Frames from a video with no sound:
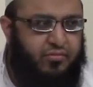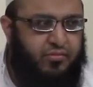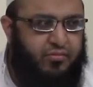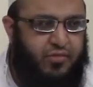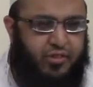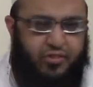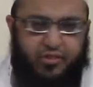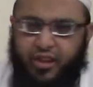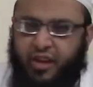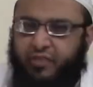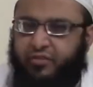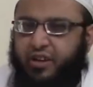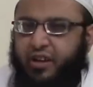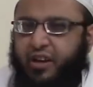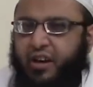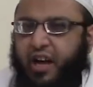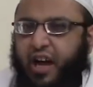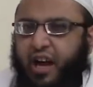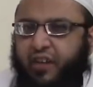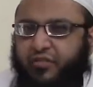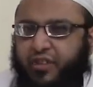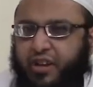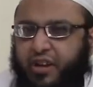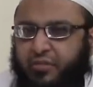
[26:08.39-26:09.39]
The slave didn't
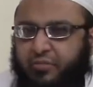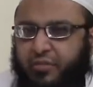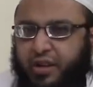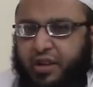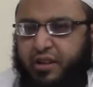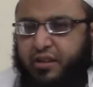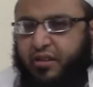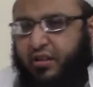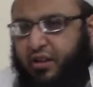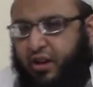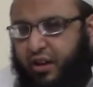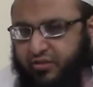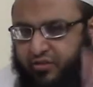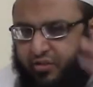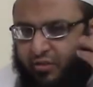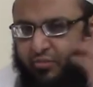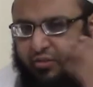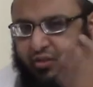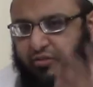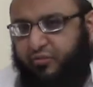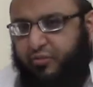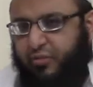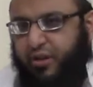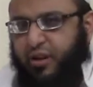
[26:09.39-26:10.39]
have any money. The
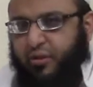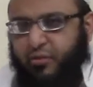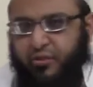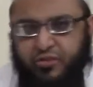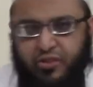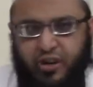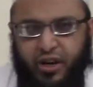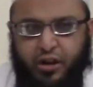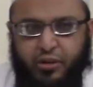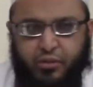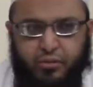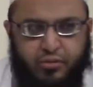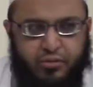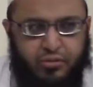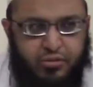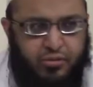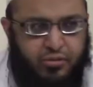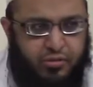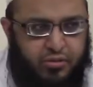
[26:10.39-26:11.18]
concept of money was out.